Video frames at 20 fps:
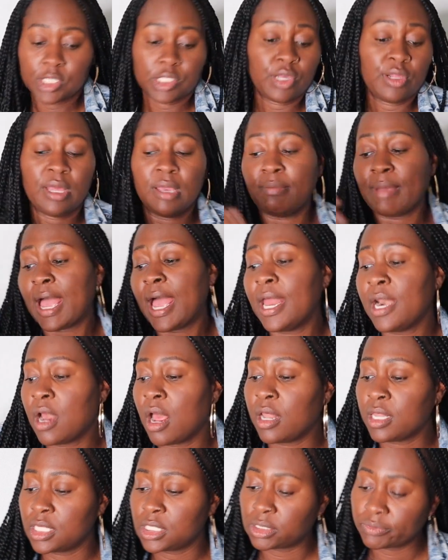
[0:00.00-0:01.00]
So they buying
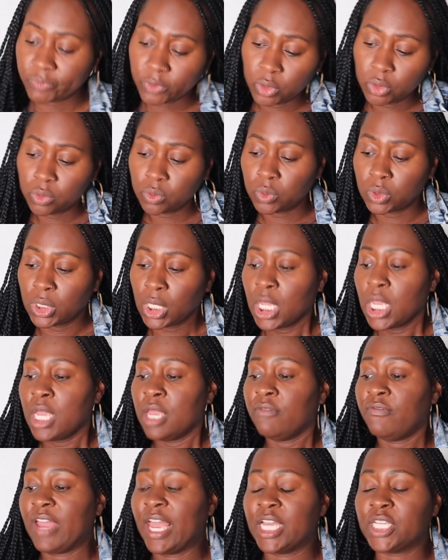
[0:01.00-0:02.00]
all this food,
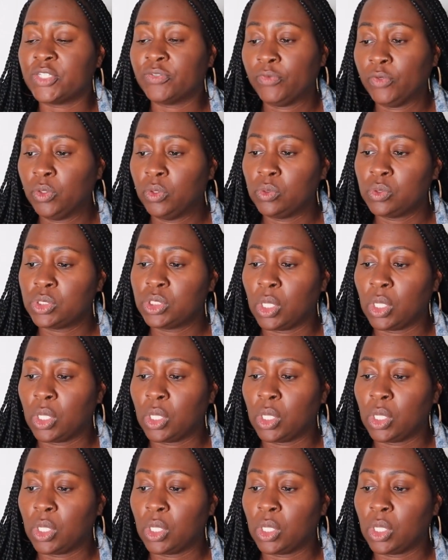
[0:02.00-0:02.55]
fast food.